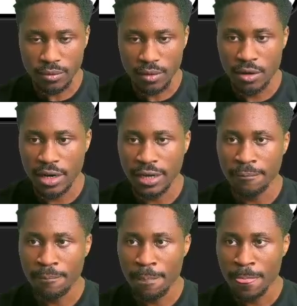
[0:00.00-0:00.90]
All right.
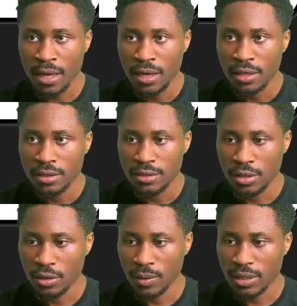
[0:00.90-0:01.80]

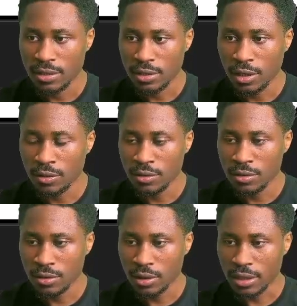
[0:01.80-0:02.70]
So when this
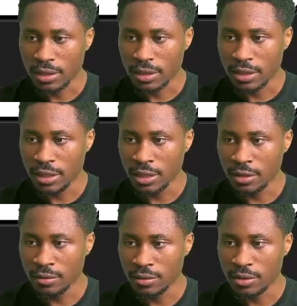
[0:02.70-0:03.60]
loads, click
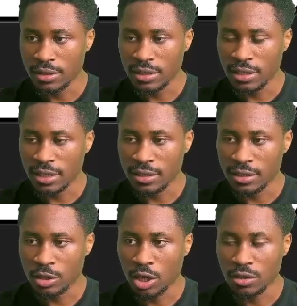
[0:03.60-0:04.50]
here. You can see that this
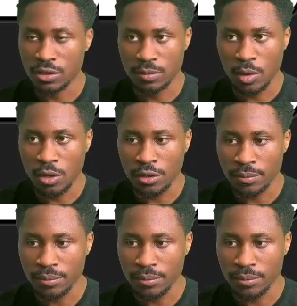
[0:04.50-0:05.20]
got smaller.